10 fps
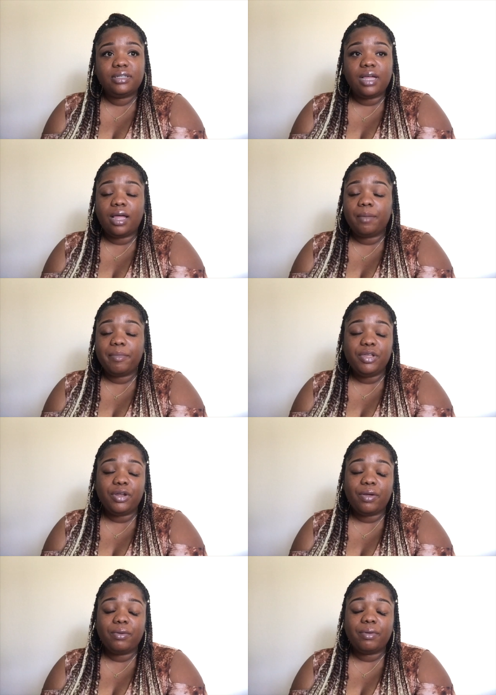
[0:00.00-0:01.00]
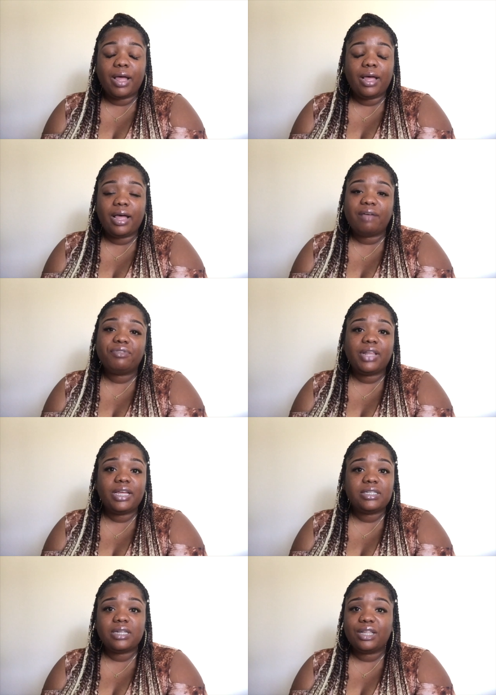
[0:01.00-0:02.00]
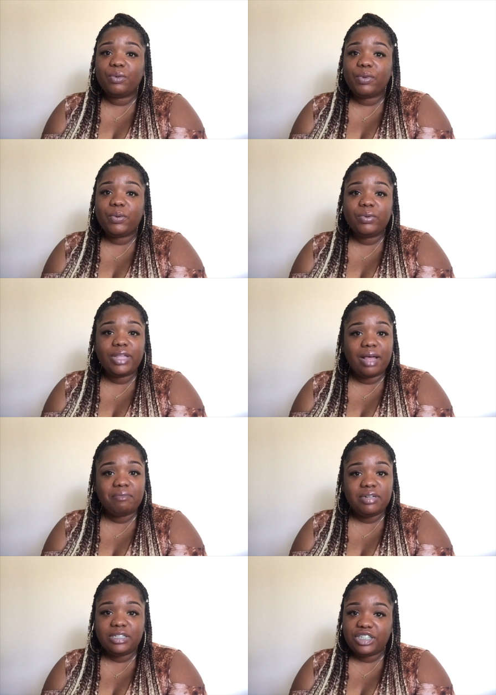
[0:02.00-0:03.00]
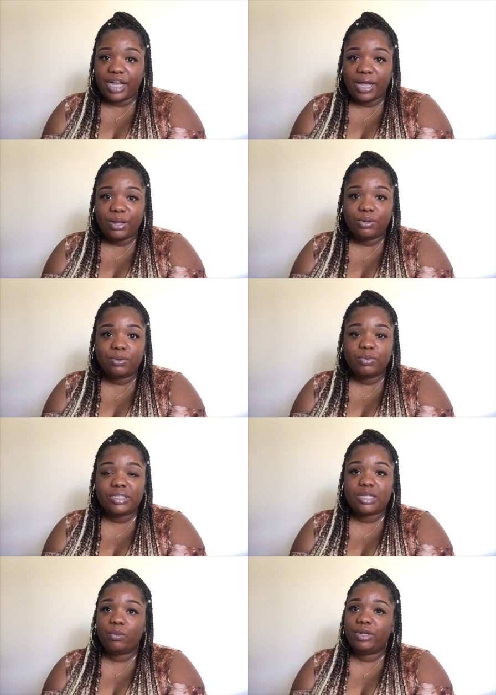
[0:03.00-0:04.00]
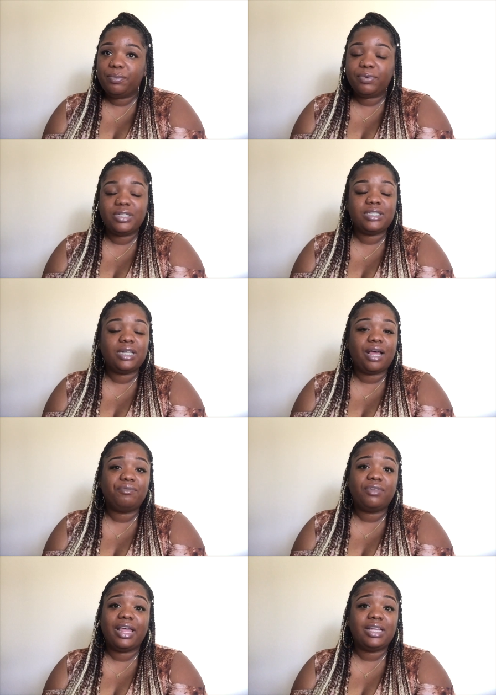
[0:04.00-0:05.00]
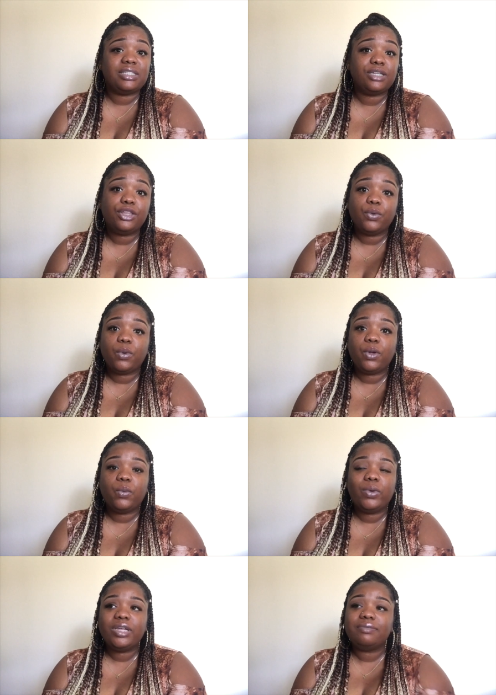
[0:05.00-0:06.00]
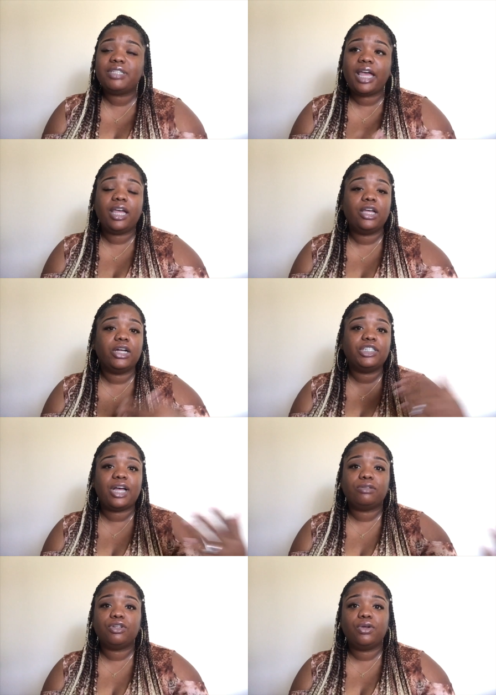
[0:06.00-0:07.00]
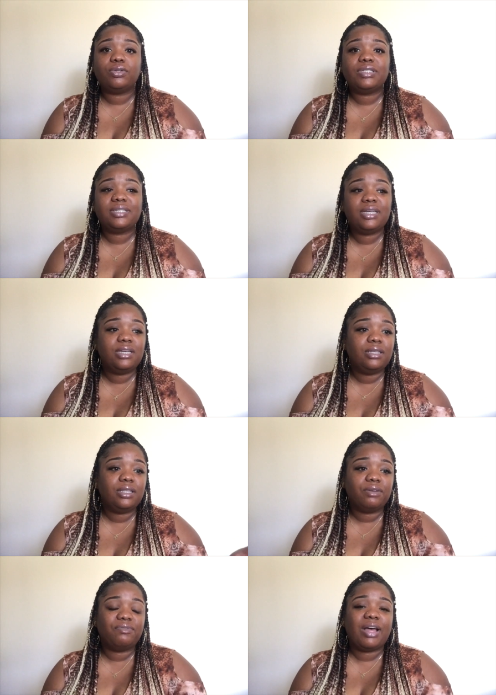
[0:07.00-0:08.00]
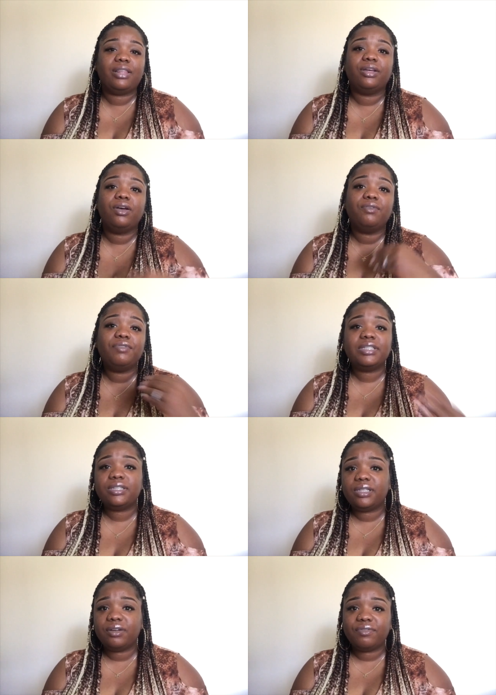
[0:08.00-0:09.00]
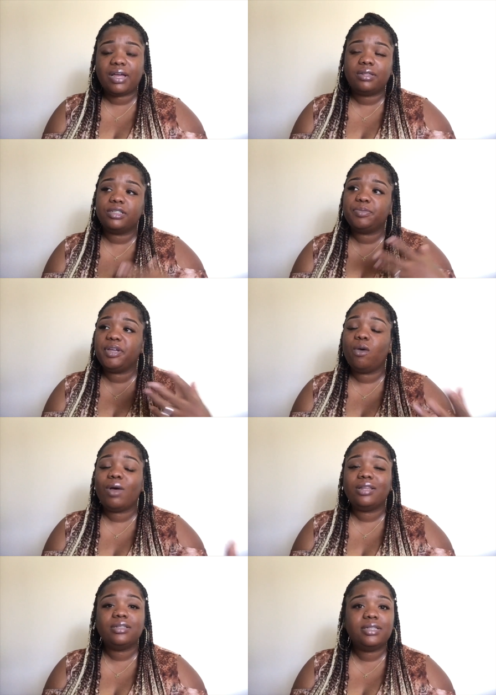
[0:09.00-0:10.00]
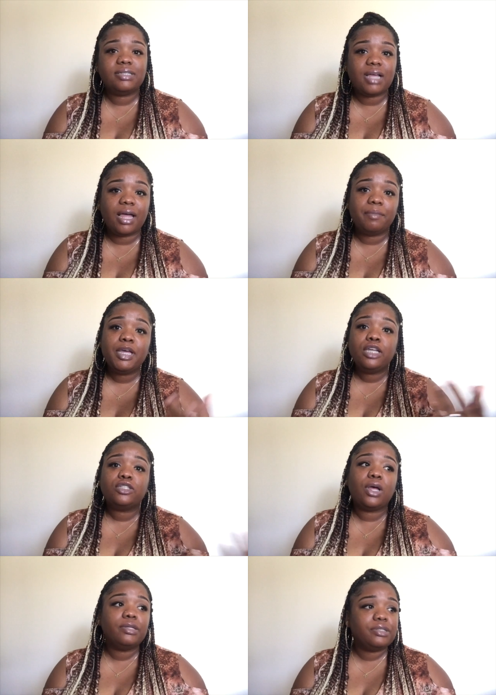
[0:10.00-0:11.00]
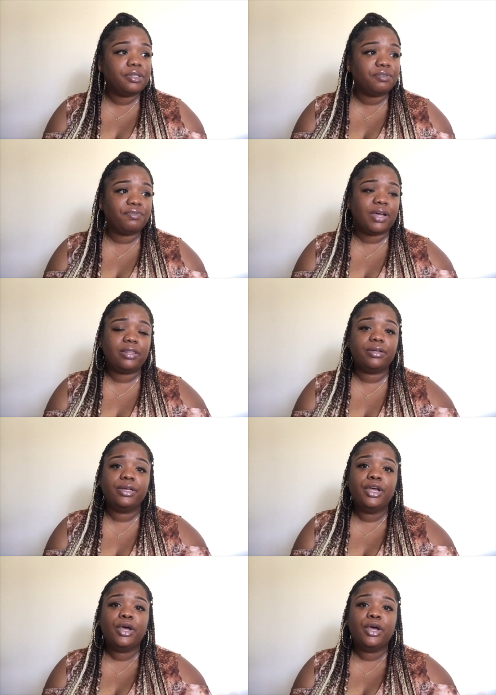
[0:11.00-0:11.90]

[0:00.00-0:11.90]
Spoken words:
you know, I feel like there's nothing wrong with having a child with someone in prison. I feel like it's nothing wrong with taking your child to go see their father, go visit their father, spend quality time, talk to their father,